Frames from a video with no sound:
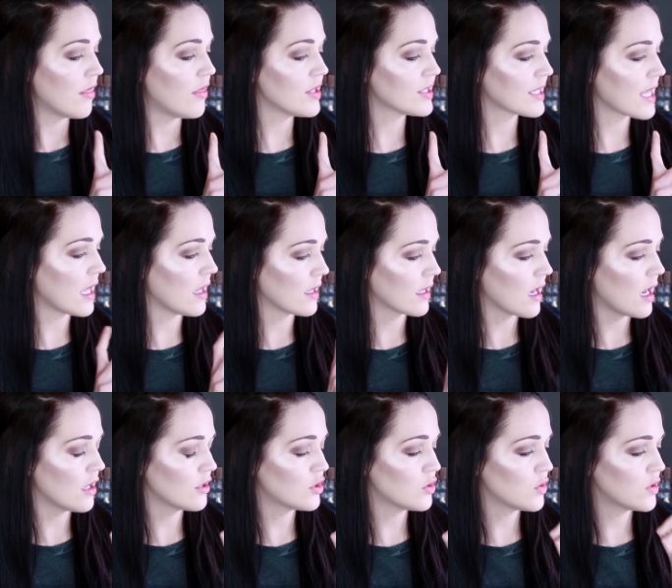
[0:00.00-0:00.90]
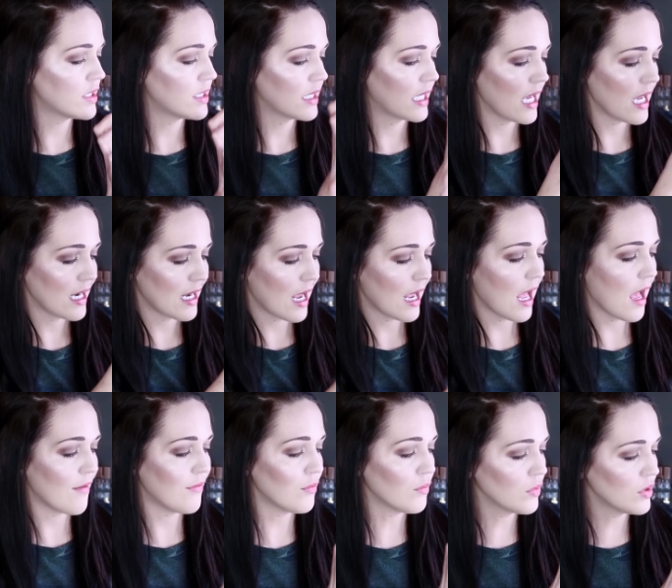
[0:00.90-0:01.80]
this Cali Contour Kit. I
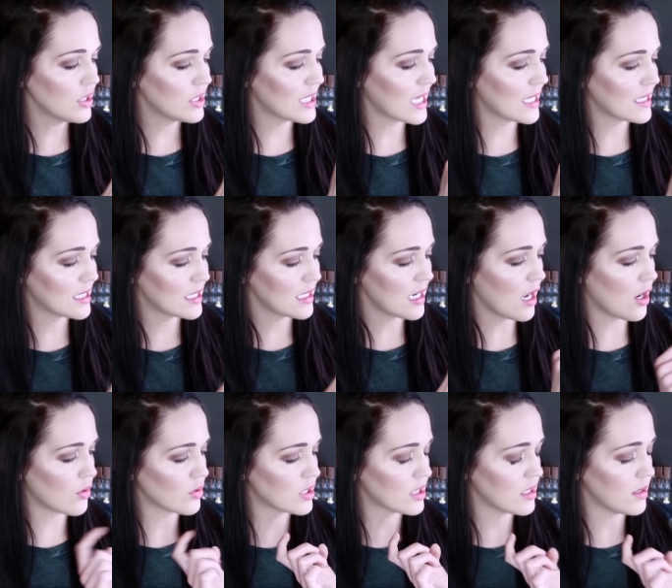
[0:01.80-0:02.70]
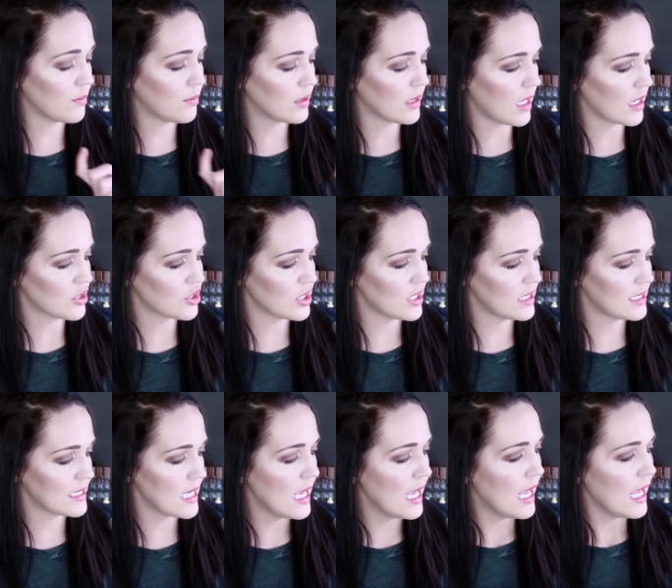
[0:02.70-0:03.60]
haven't really tested out the
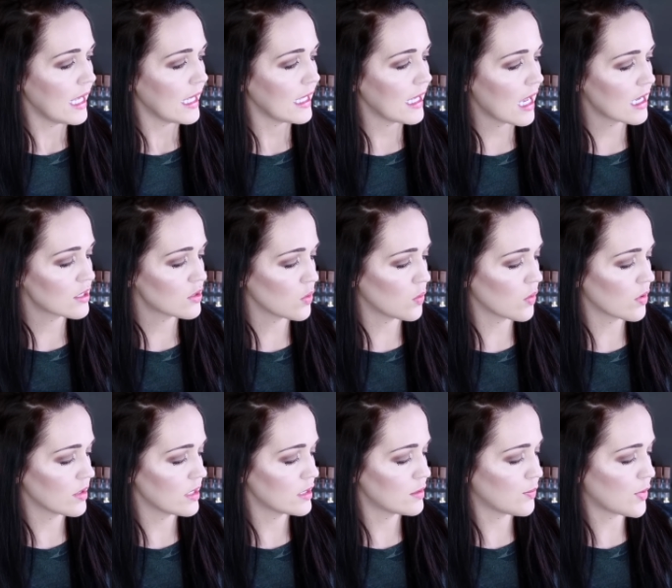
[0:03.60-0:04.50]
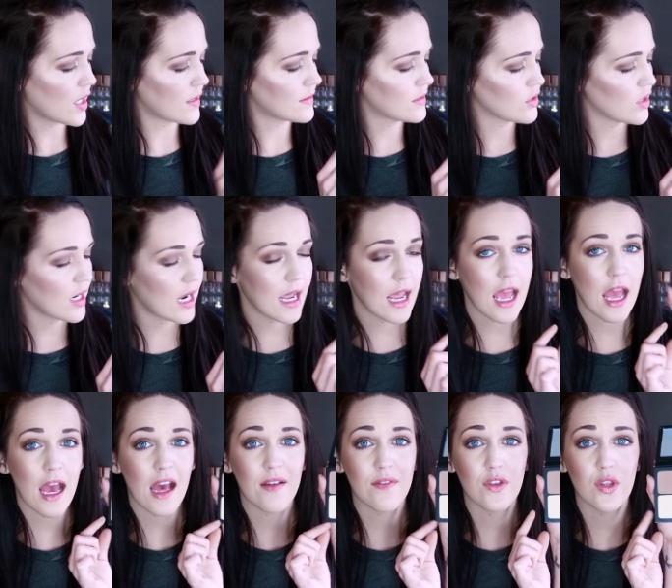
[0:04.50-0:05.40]
blushes yet or this bronzer. I
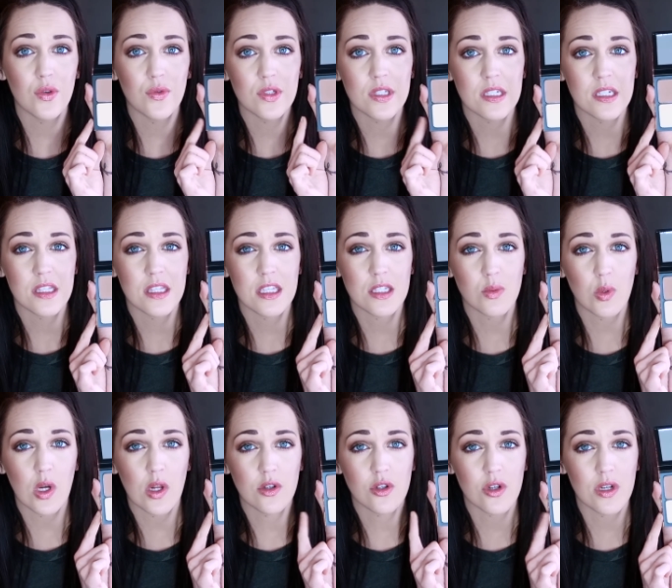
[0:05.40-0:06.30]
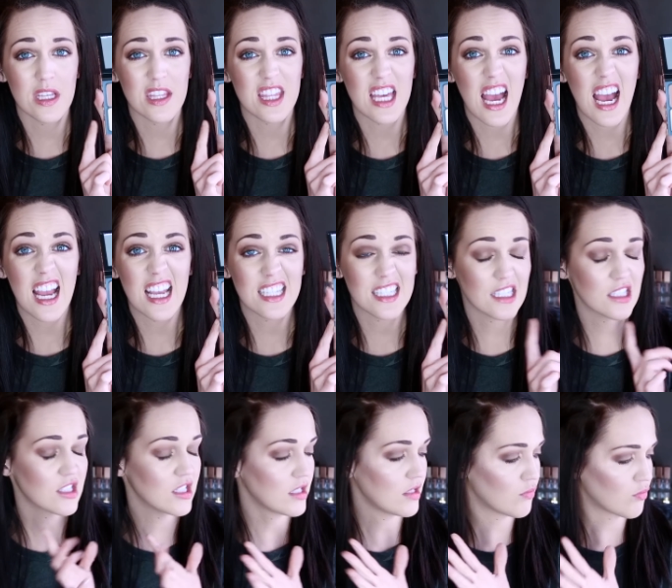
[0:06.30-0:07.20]
have used this one underneath the eyes.
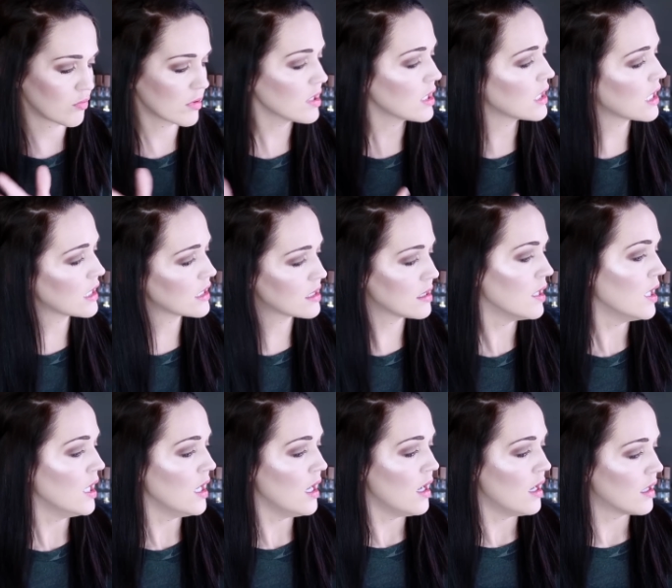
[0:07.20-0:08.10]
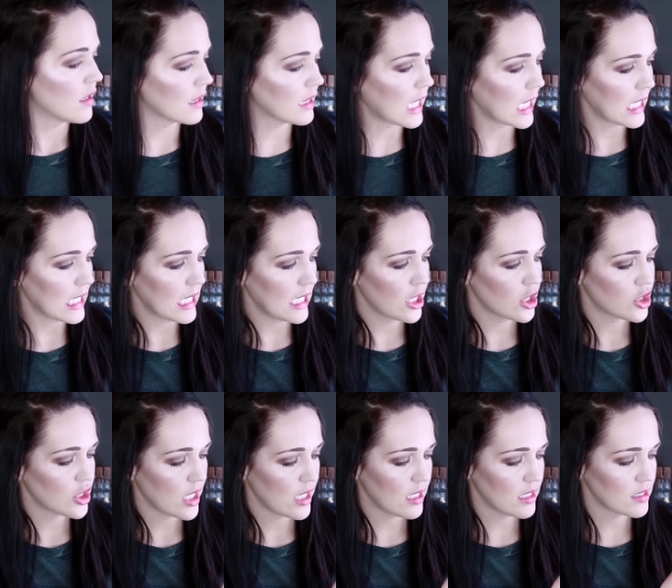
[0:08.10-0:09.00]
It's a really nice lightning
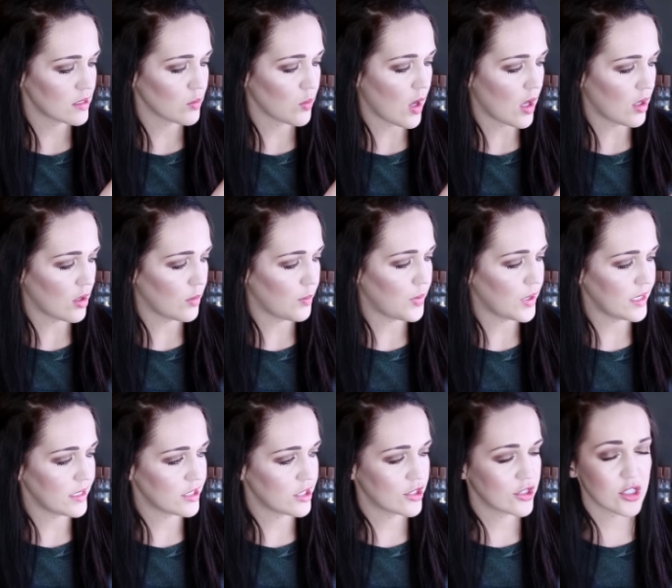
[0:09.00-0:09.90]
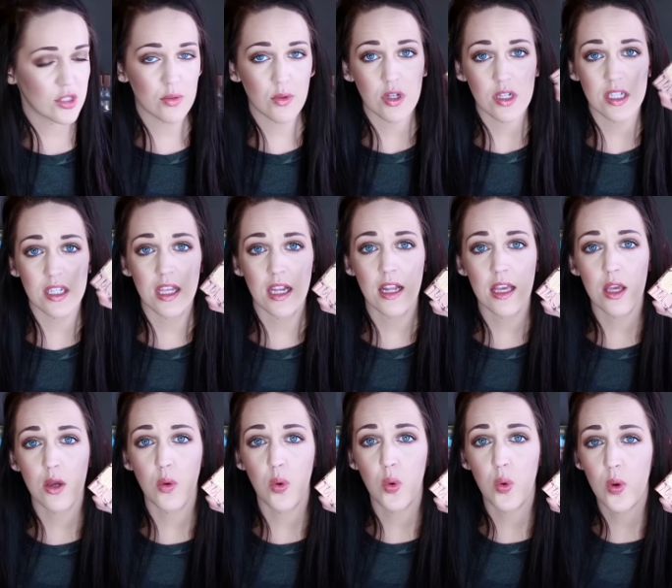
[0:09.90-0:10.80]
shade as well, but just wanted to get a
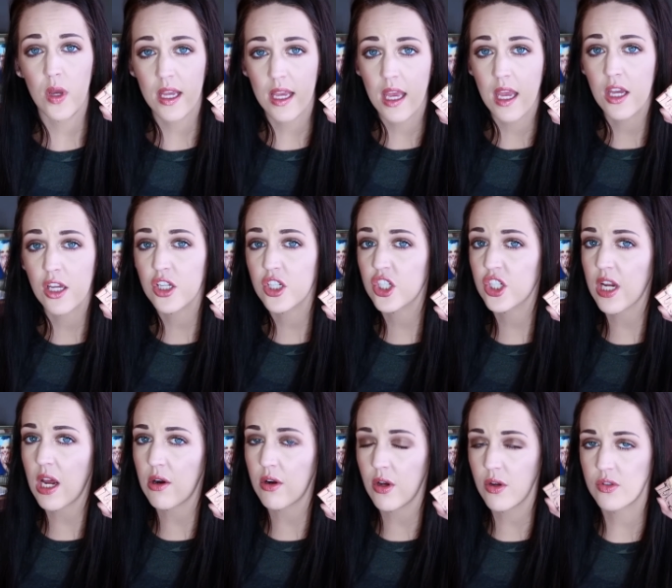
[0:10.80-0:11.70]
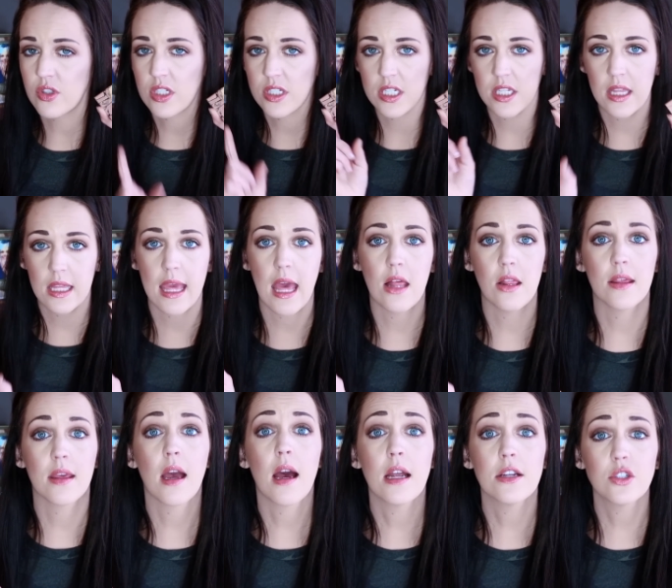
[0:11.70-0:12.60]
quick shout out to the
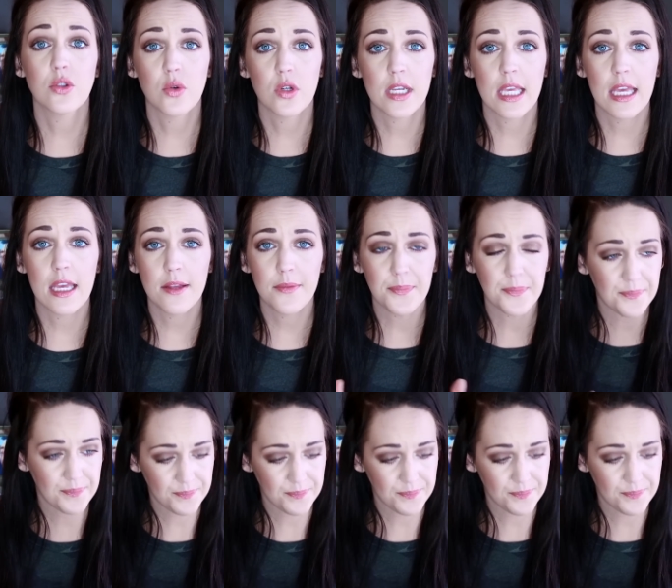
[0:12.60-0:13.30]
Cali Contour Kit.